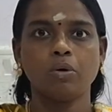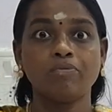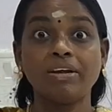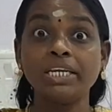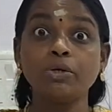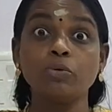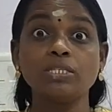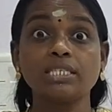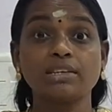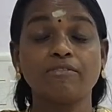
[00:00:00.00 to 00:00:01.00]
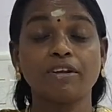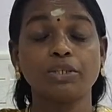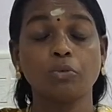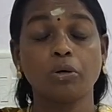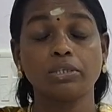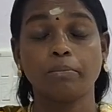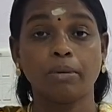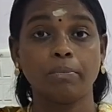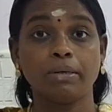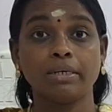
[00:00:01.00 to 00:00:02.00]
when universal suffrage was
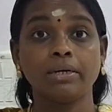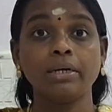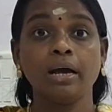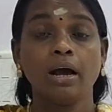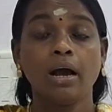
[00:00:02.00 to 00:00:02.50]
implemented,